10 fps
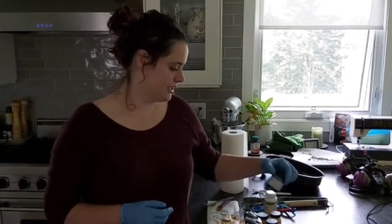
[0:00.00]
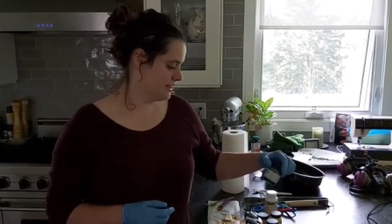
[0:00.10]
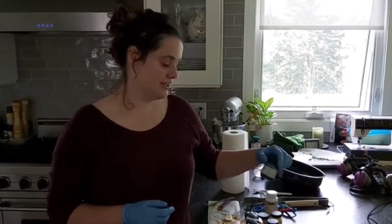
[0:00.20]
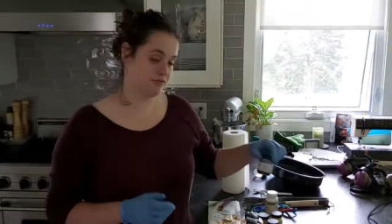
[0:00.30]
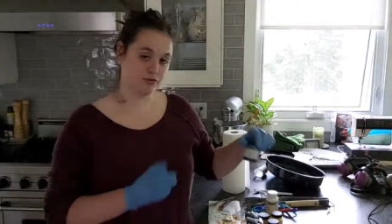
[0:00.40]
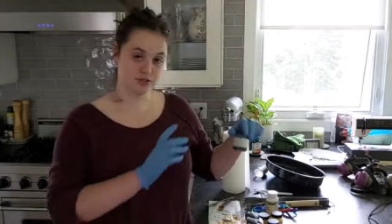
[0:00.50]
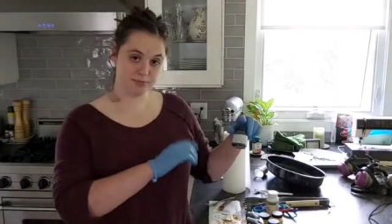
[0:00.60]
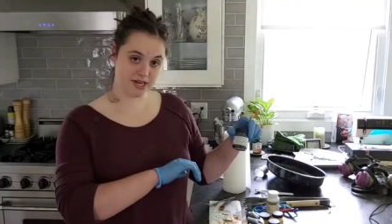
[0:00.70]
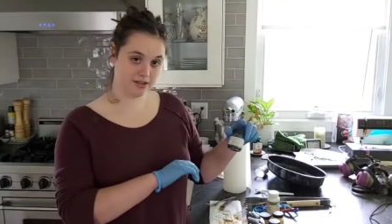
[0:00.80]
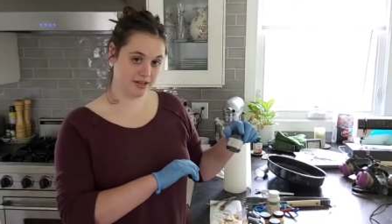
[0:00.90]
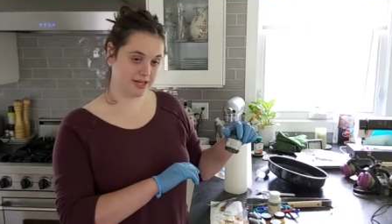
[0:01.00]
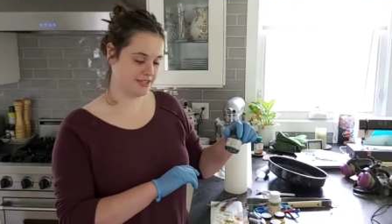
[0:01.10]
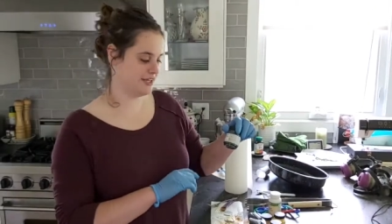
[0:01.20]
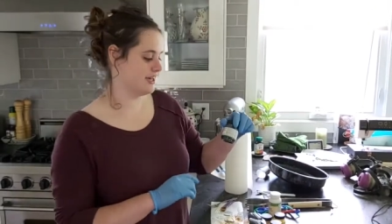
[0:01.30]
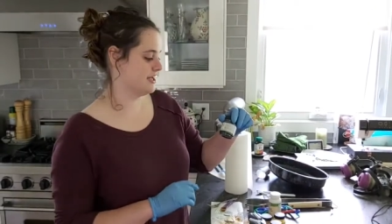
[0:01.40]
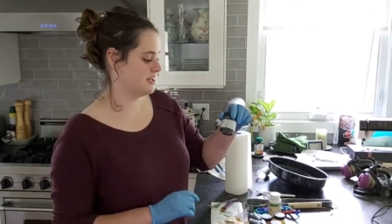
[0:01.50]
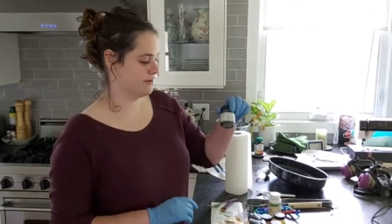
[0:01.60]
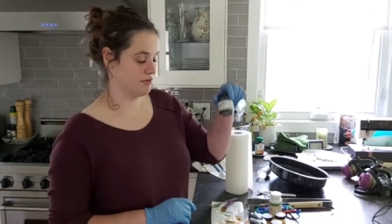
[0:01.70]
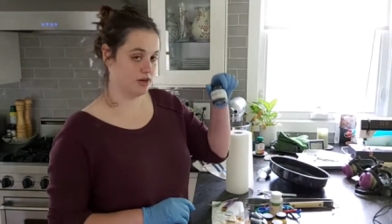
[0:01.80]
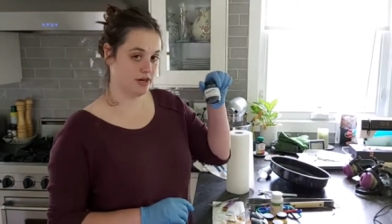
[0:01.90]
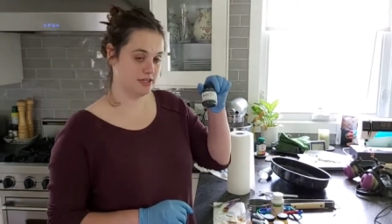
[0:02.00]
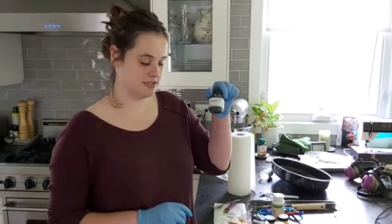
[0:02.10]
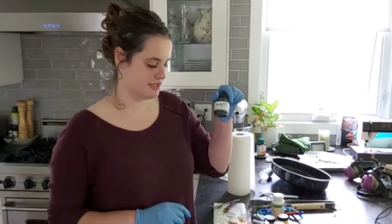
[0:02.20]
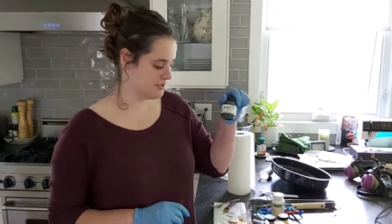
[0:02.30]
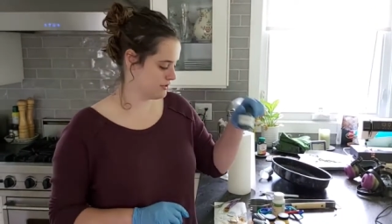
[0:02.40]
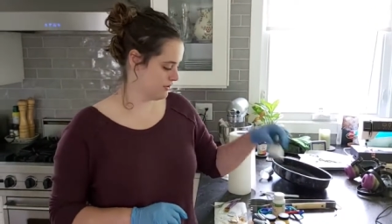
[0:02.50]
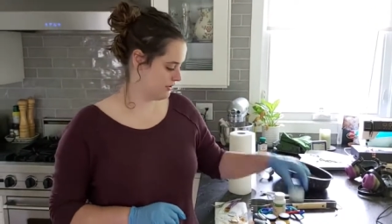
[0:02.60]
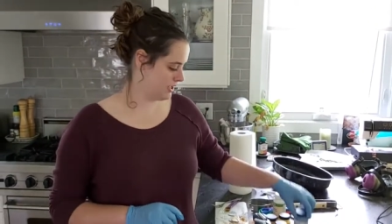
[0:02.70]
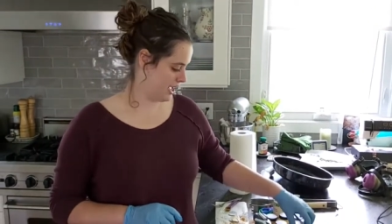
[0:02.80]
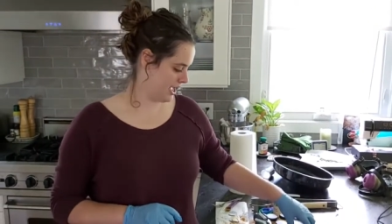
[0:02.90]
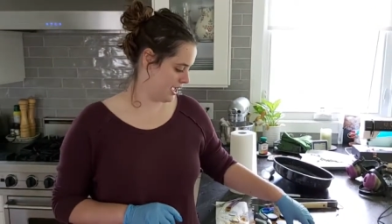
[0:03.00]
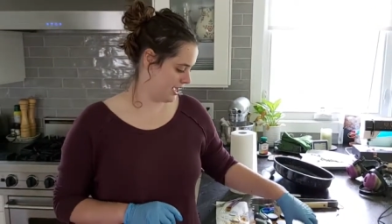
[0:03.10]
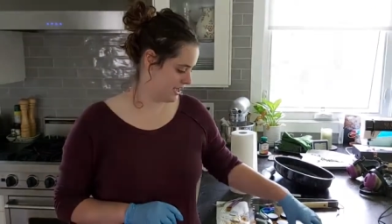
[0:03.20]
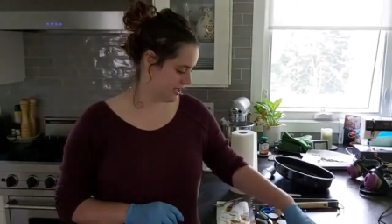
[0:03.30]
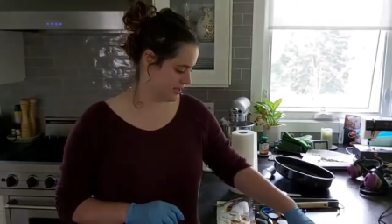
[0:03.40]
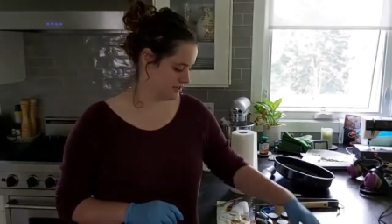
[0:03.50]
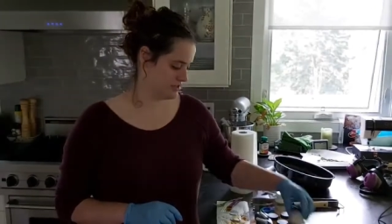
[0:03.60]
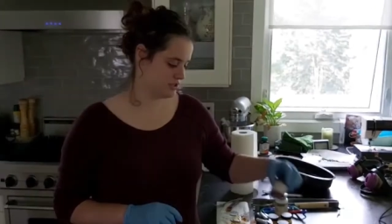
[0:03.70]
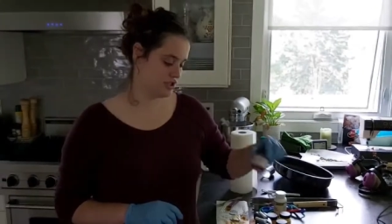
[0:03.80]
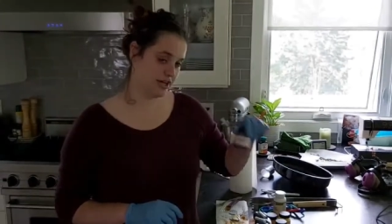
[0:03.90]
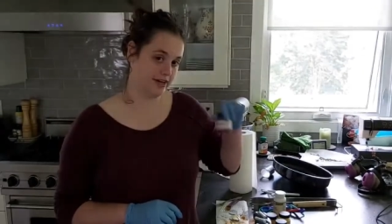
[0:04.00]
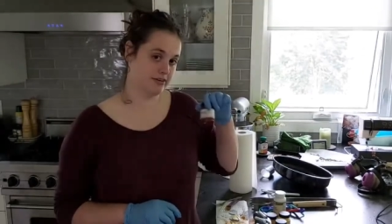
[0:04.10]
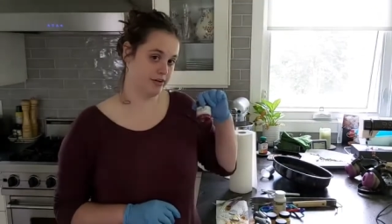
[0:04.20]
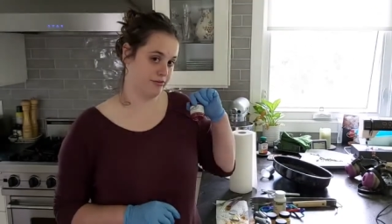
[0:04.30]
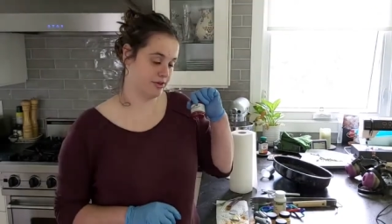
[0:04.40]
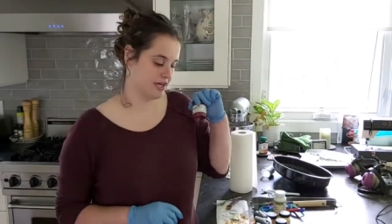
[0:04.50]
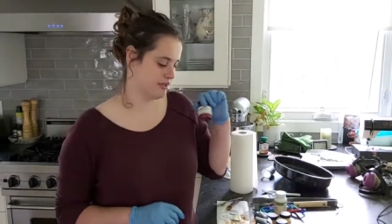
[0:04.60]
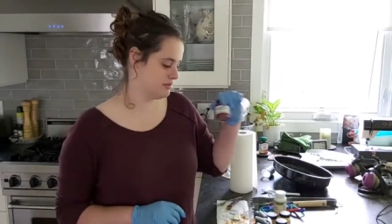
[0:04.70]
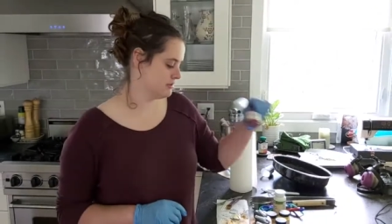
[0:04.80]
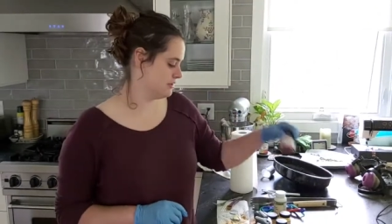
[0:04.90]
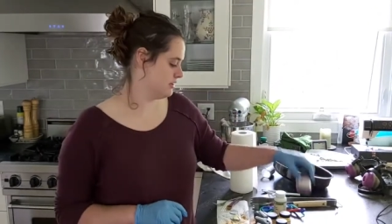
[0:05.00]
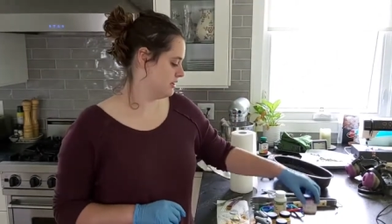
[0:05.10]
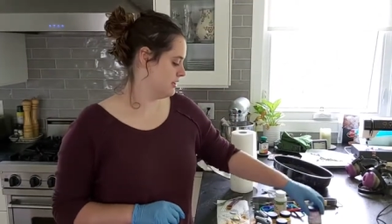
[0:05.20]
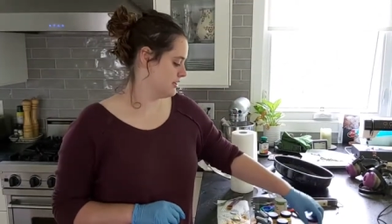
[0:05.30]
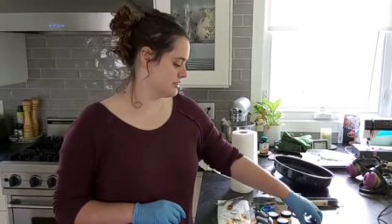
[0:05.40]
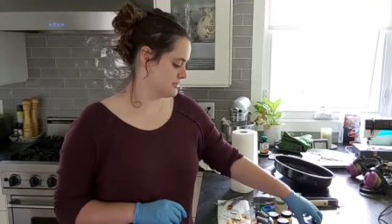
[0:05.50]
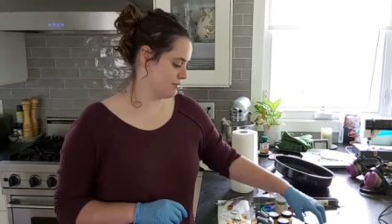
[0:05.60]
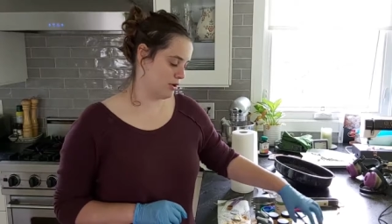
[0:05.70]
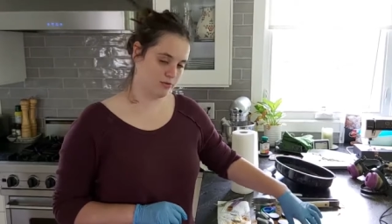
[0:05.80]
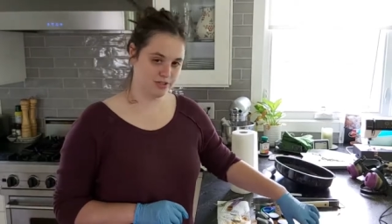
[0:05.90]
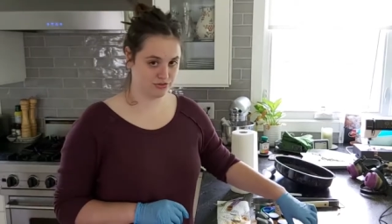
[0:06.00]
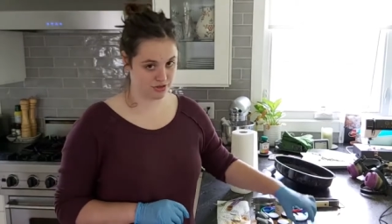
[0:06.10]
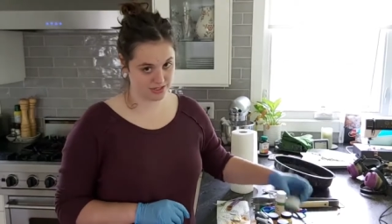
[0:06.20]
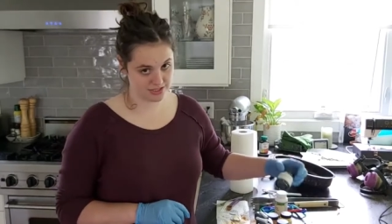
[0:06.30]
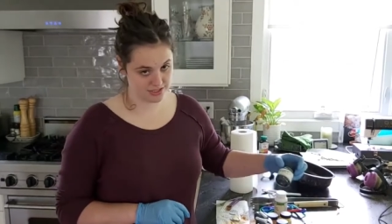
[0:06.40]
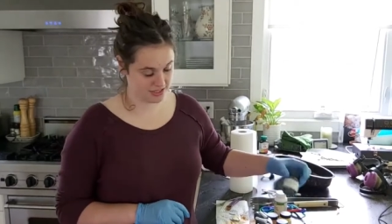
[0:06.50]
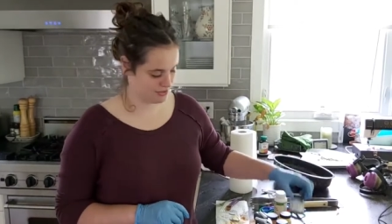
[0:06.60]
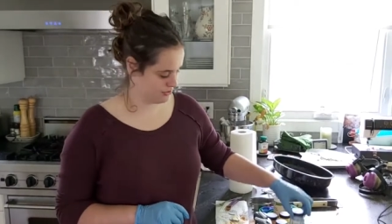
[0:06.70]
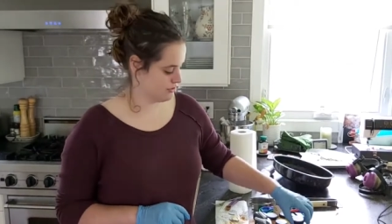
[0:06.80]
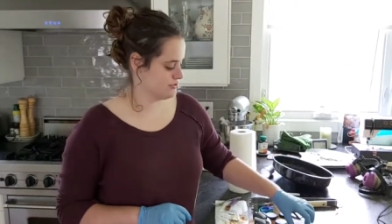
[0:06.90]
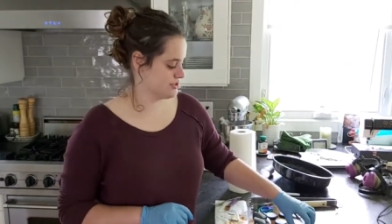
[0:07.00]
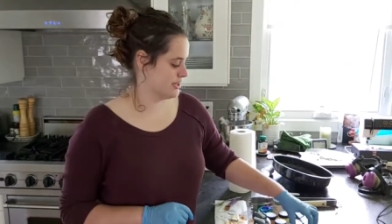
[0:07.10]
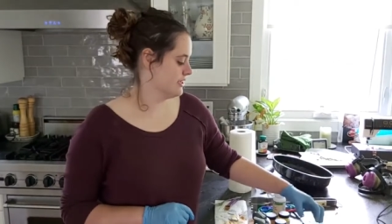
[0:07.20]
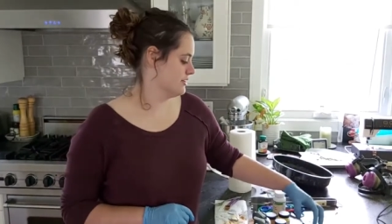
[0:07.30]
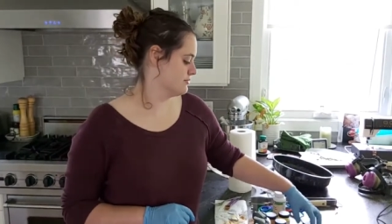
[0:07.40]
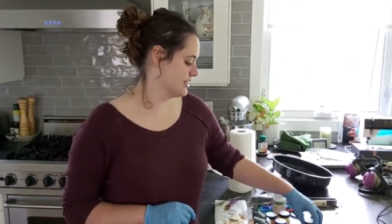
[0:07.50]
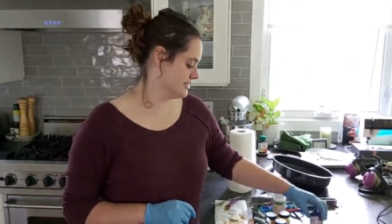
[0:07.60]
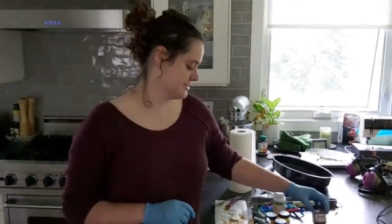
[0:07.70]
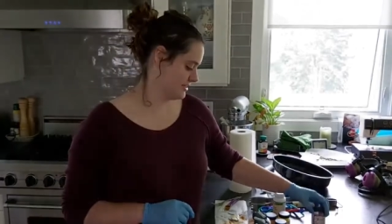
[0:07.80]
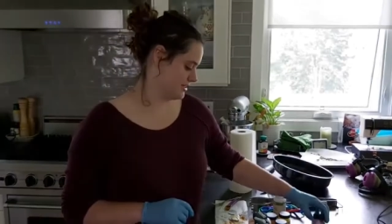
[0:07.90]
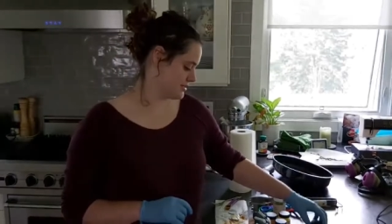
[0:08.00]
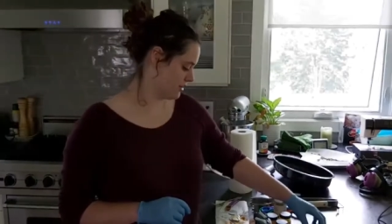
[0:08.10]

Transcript: And then for speckling at the end, I've got teal and cherry red, because I'm always drawn to teals and red's a nice